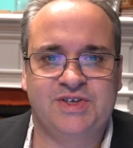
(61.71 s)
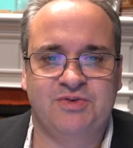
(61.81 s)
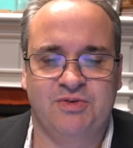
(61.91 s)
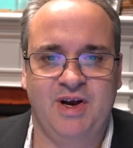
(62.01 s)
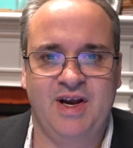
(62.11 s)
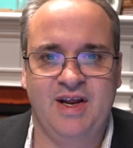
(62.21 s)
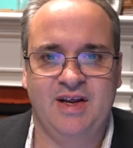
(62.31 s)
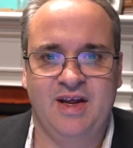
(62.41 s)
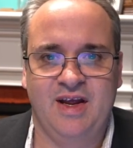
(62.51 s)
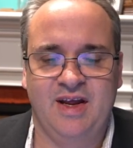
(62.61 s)

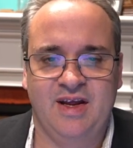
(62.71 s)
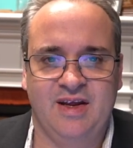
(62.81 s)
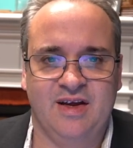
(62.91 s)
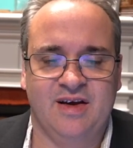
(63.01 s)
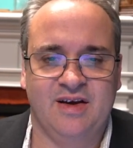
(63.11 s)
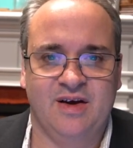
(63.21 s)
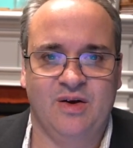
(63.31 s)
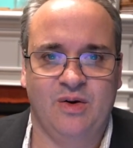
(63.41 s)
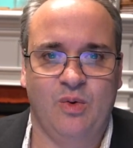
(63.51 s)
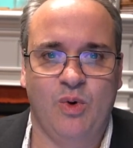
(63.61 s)
creating a
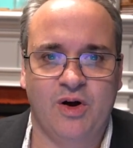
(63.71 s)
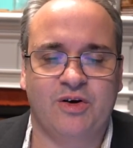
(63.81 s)
uh, a, water